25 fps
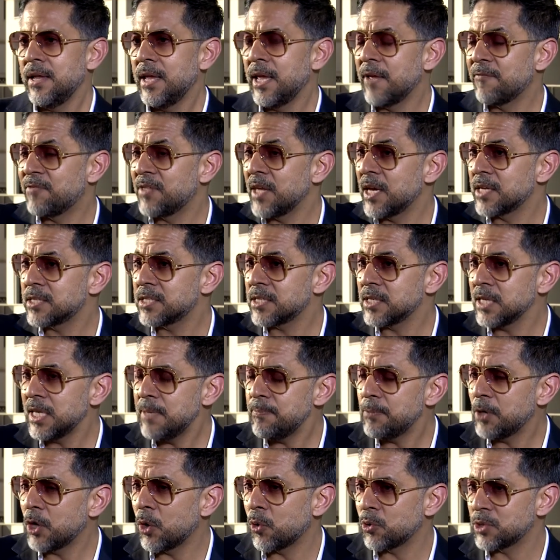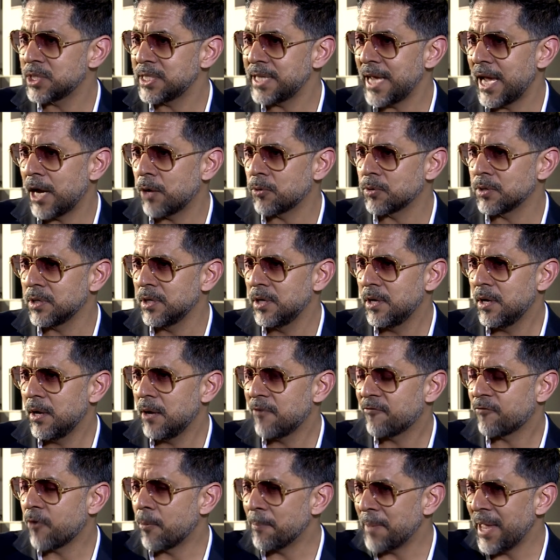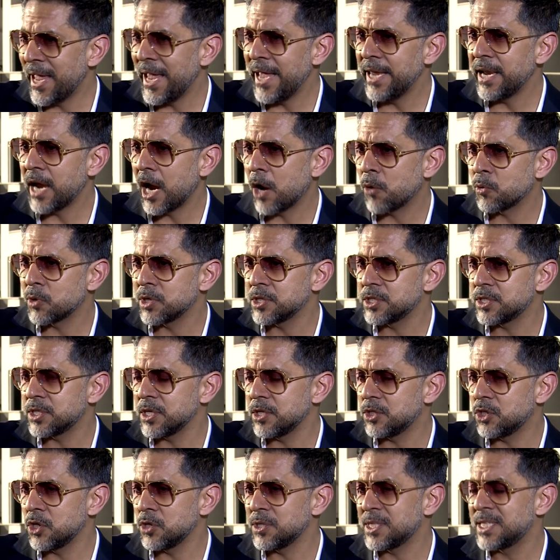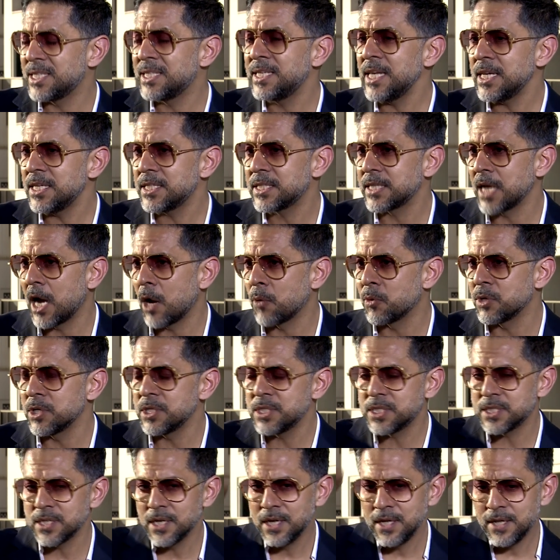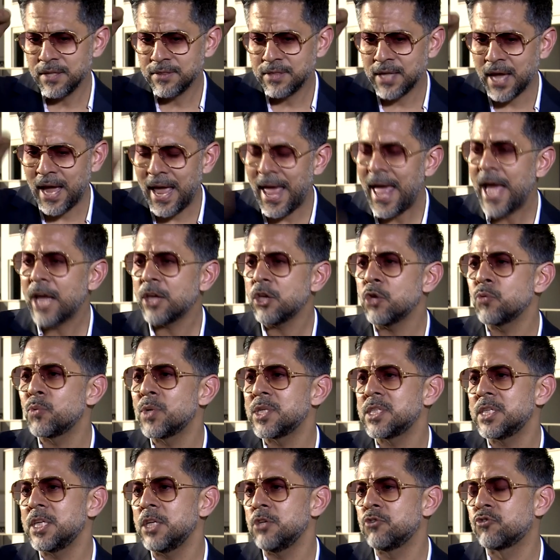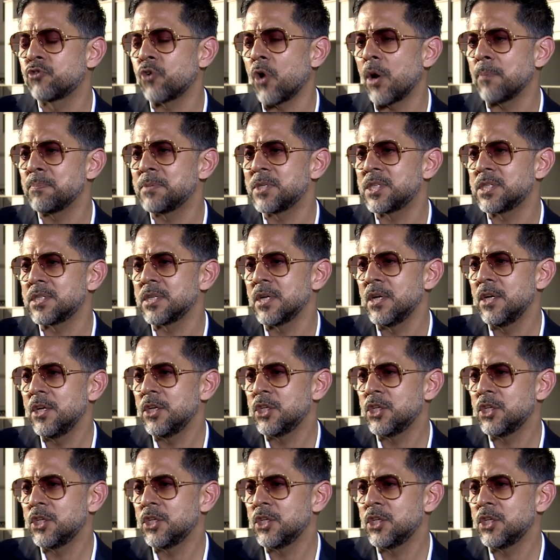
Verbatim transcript: If their sleep goes down from eight hours to six hours, their accuracy drops